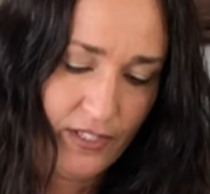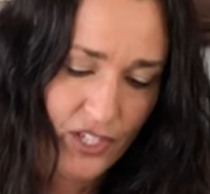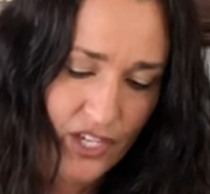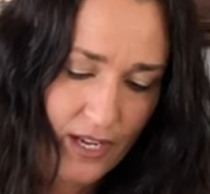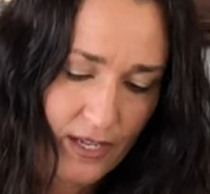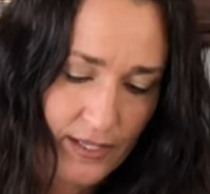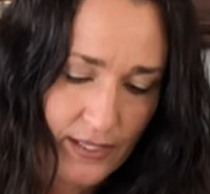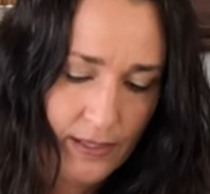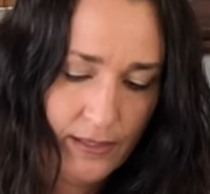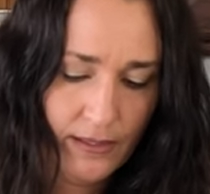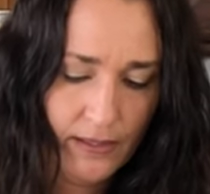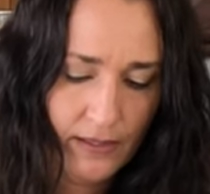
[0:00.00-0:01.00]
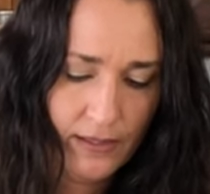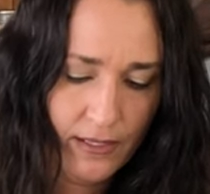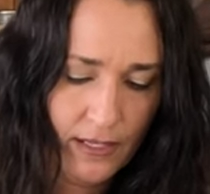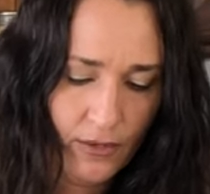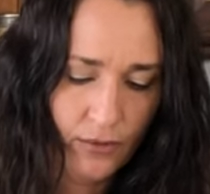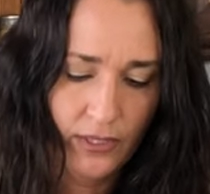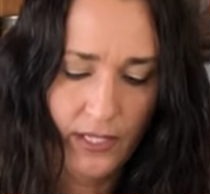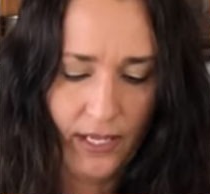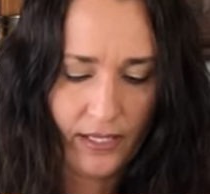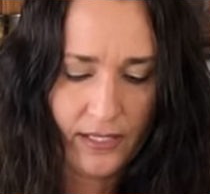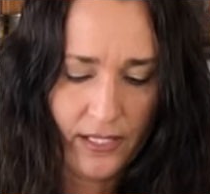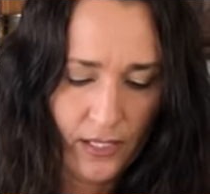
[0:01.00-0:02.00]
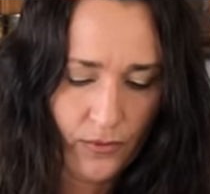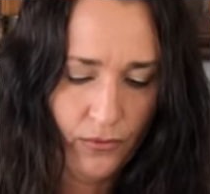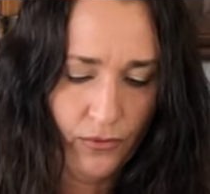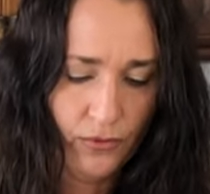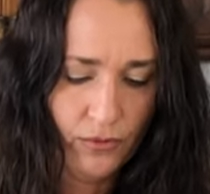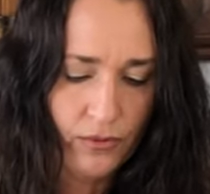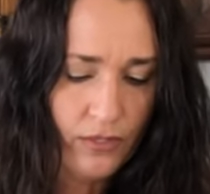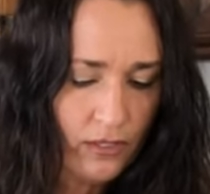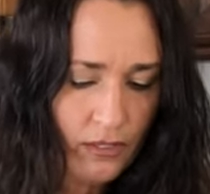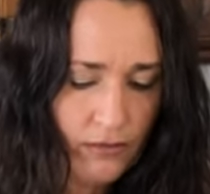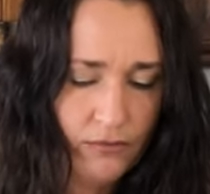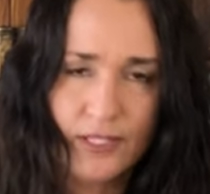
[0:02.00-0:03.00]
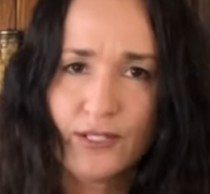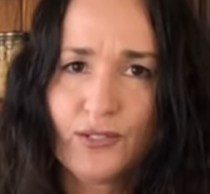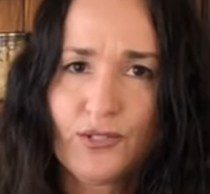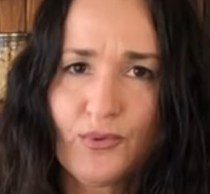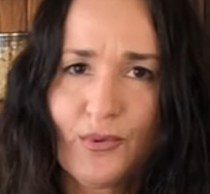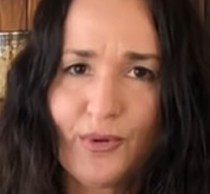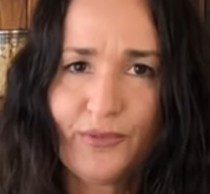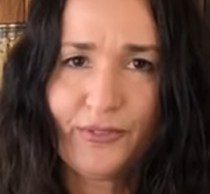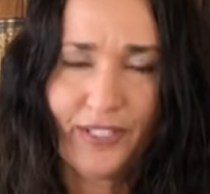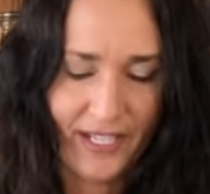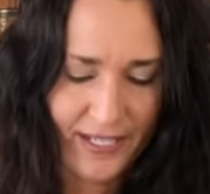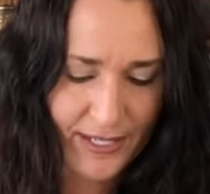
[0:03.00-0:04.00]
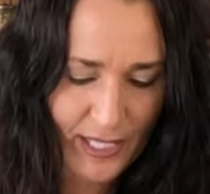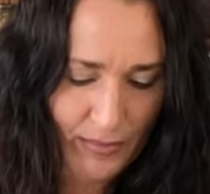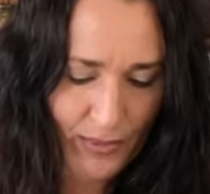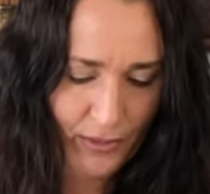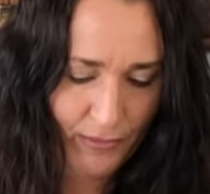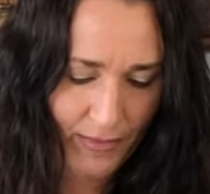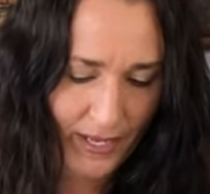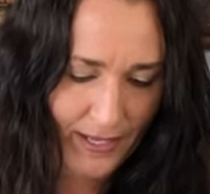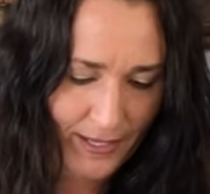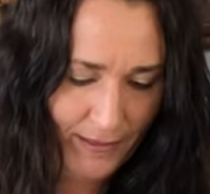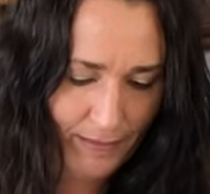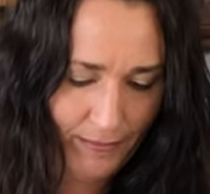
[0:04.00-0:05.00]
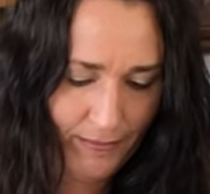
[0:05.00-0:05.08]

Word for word: the jars to get all that excess food residue off and any spilt meat.